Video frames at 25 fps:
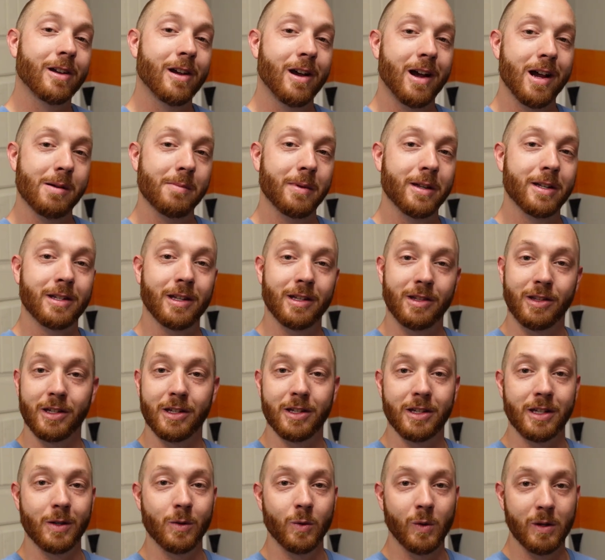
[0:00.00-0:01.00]
comments that
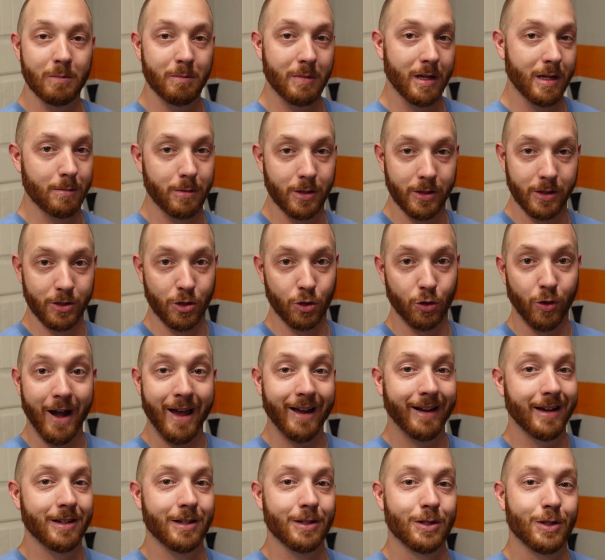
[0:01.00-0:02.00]
this thing wouldn't be able to
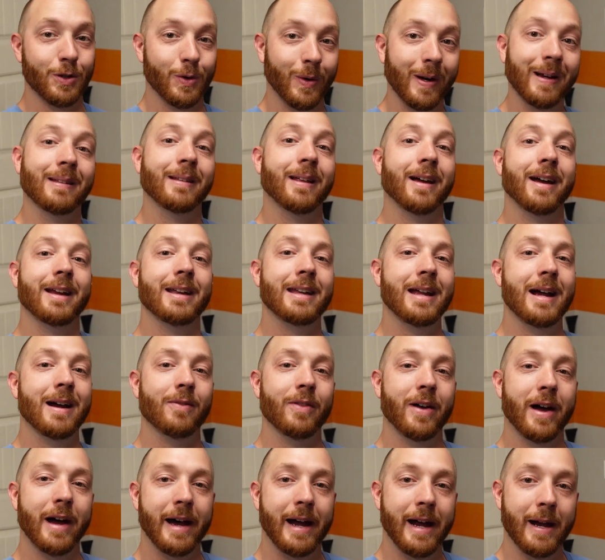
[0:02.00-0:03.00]
track in a straight line
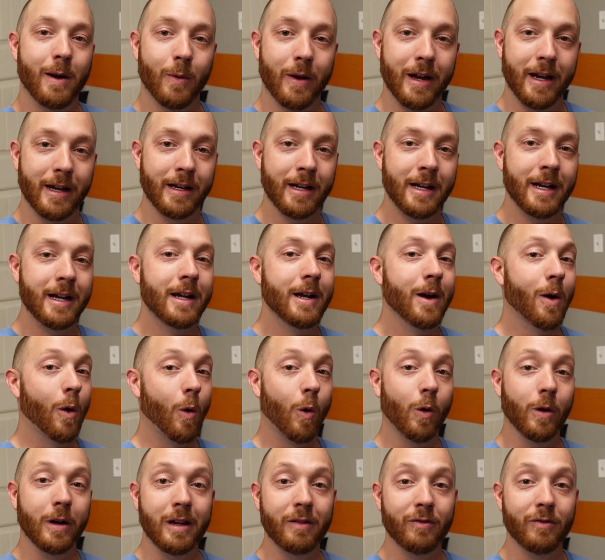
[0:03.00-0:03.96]
down the highway or